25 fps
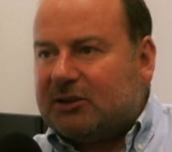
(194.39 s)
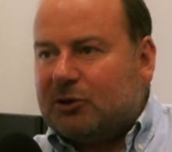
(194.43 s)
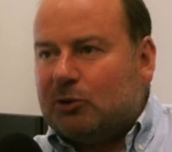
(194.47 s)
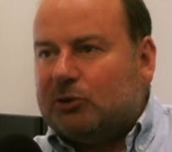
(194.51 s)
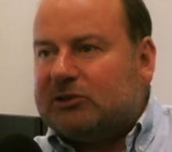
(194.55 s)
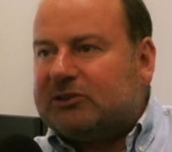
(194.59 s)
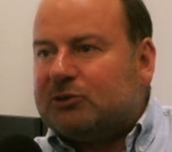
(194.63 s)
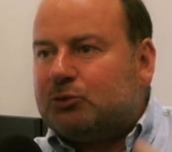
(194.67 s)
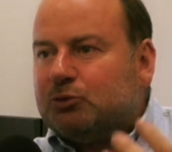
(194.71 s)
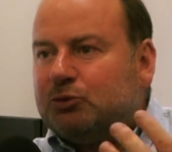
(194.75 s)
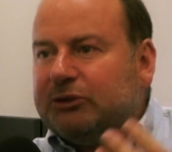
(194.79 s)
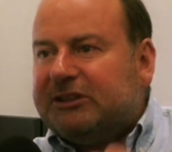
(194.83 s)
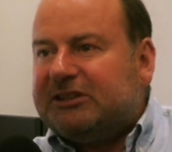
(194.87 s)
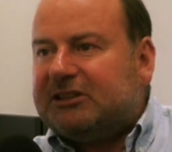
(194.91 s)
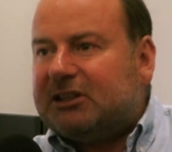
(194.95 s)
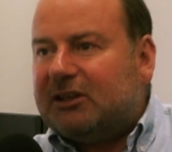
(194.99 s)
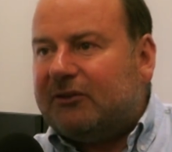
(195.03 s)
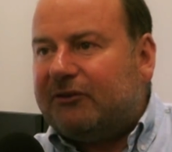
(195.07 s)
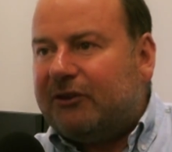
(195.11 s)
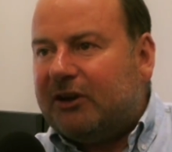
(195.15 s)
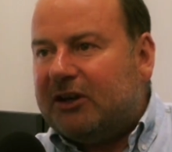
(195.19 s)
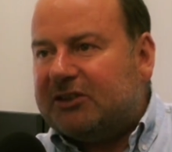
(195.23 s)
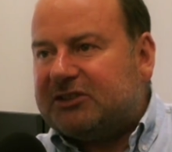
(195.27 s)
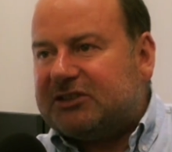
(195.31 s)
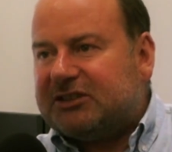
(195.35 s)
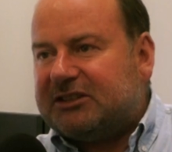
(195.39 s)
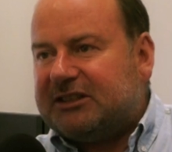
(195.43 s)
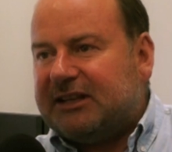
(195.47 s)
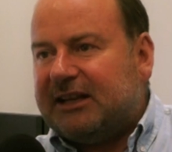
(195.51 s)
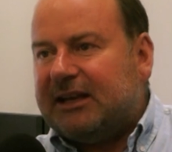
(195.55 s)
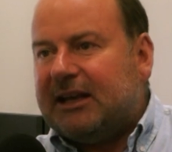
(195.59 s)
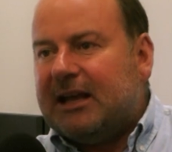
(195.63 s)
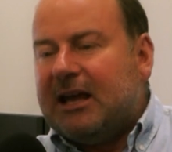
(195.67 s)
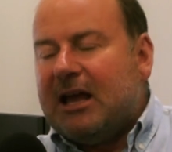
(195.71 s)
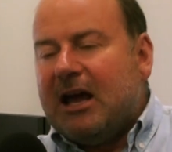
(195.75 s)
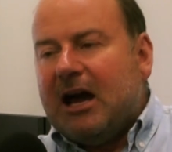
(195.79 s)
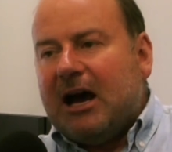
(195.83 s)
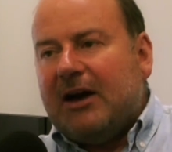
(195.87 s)
There was a risk adversity,
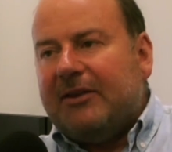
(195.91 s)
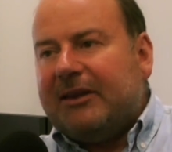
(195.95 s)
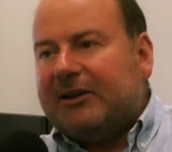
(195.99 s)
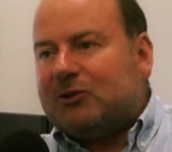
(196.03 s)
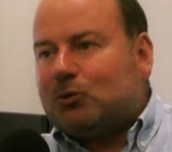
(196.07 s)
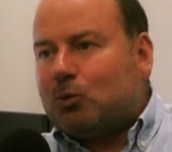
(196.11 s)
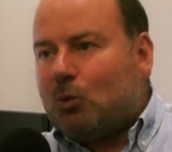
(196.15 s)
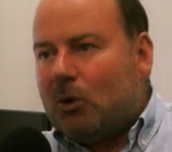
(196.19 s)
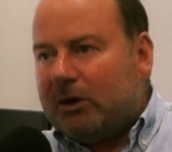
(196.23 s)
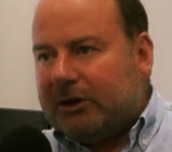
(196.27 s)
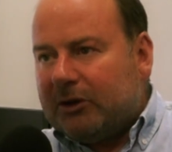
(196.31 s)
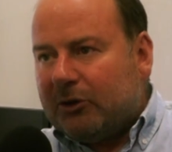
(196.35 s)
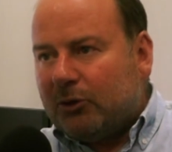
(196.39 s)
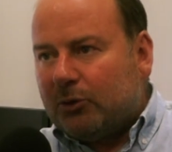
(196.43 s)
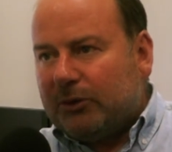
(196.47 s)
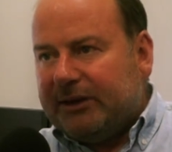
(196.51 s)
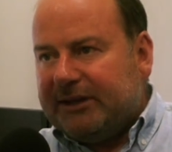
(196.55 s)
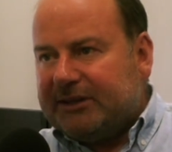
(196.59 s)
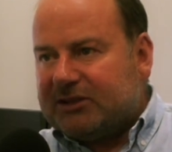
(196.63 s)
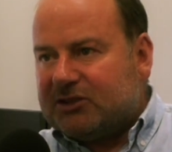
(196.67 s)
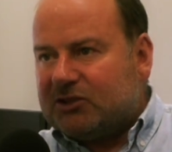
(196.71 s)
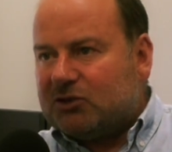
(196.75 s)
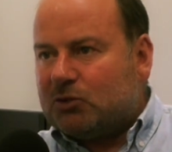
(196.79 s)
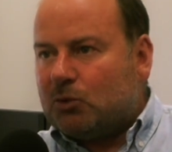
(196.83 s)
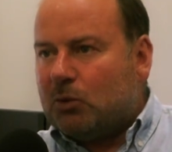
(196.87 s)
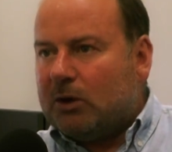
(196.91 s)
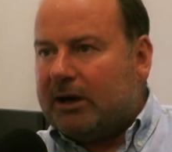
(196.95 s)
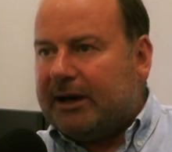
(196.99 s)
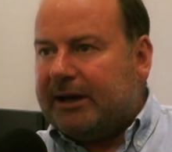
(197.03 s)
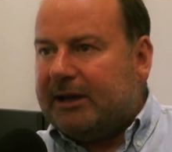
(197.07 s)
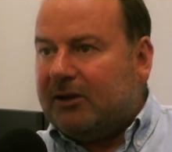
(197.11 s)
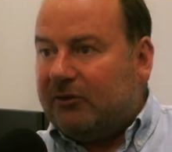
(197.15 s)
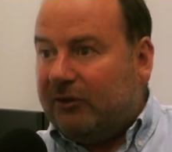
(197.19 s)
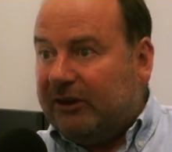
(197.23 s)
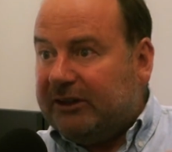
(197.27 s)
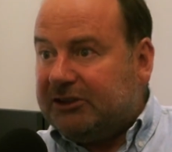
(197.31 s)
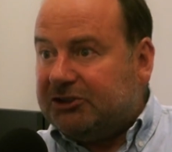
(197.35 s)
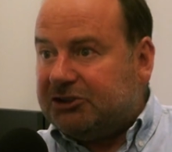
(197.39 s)
and that's one of the reasons why
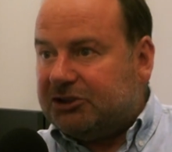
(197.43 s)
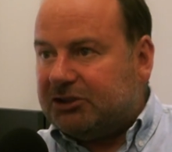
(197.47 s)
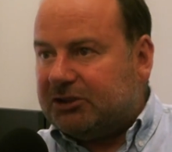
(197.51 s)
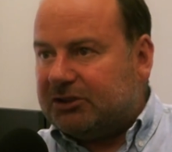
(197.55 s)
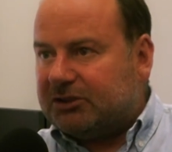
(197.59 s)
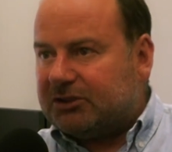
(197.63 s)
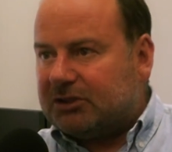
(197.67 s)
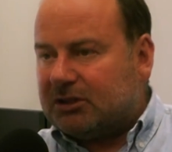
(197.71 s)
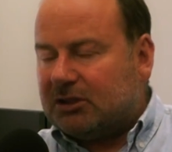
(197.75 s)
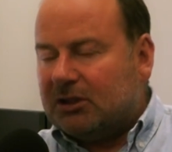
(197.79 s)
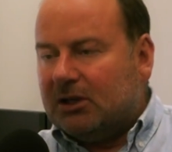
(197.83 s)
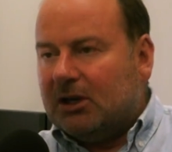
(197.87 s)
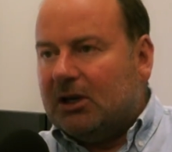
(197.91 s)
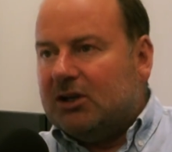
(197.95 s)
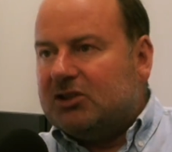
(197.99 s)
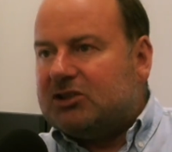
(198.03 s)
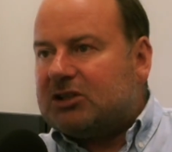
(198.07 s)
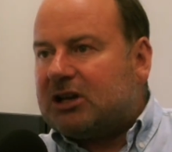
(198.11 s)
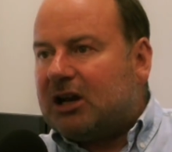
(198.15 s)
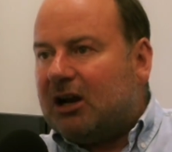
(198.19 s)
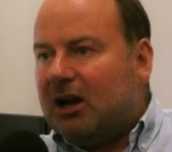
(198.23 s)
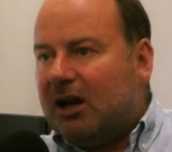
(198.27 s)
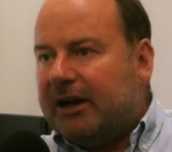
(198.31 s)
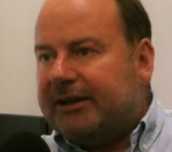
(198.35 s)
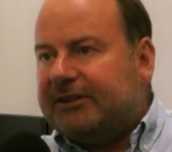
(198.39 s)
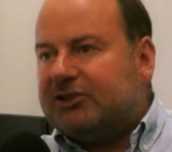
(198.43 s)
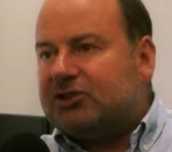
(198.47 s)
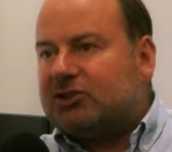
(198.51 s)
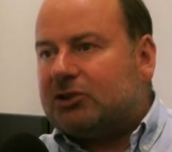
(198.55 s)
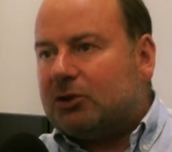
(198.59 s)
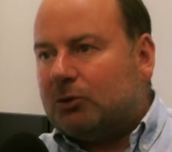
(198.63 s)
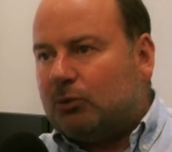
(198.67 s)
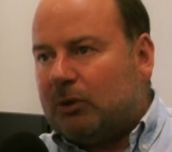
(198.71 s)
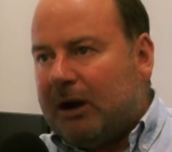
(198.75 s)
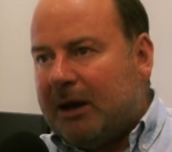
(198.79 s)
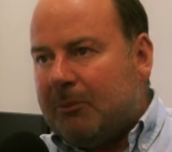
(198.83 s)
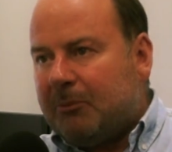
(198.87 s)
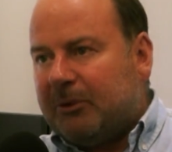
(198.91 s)
adventures declined so
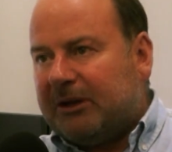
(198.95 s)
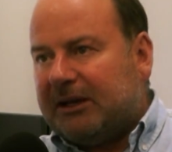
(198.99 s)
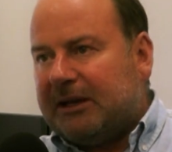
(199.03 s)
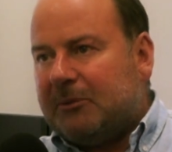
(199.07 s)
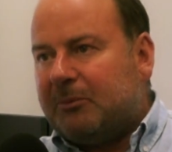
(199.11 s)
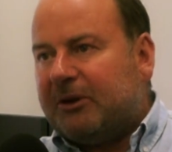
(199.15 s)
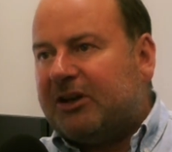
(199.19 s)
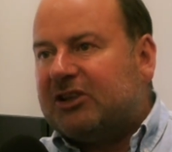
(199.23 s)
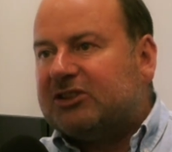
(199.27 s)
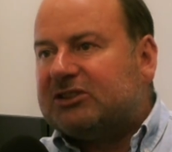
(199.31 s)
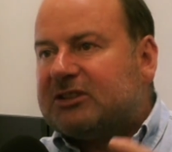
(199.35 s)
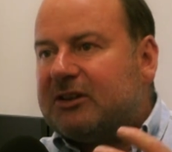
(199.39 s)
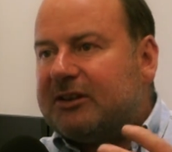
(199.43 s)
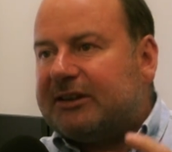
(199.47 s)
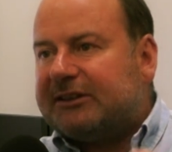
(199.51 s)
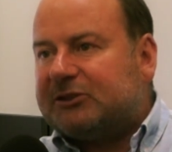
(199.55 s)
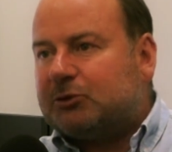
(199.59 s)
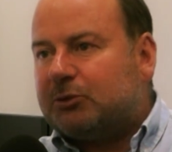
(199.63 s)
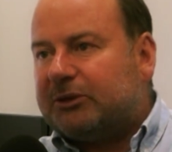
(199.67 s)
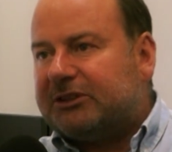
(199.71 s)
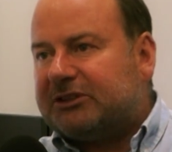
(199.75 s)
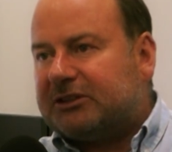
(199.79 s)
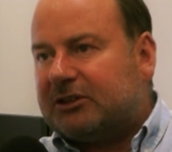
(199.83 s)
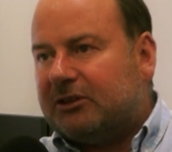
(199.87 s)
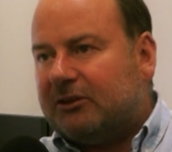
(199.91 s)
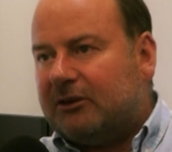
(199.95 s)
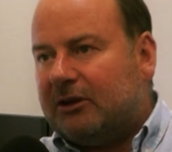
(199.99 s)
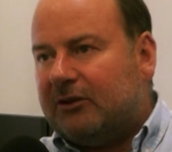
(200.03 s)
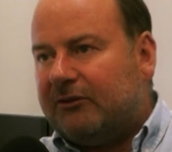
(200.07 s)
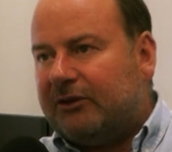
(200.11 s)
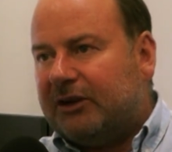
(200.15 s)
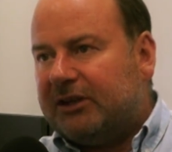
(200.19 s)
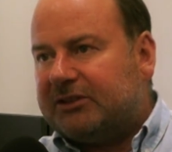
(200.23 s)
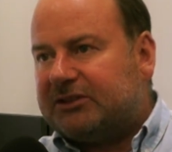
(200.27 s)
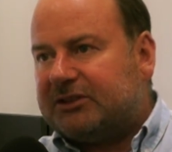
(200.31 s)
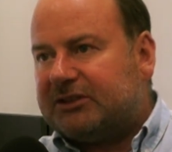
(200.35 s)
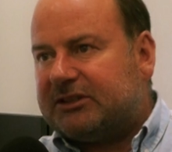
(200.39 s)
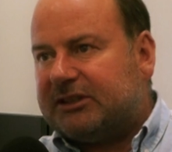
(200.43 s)
rapidly, because of this risk
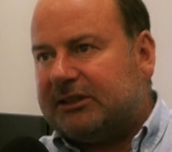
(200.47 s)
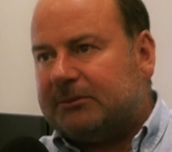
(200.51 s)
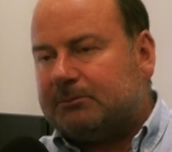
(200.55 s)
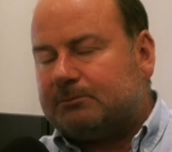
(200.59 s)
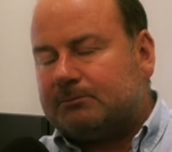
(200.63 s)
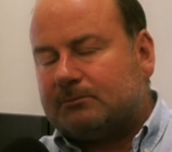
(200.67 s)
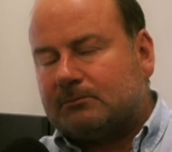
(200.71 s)
adversity.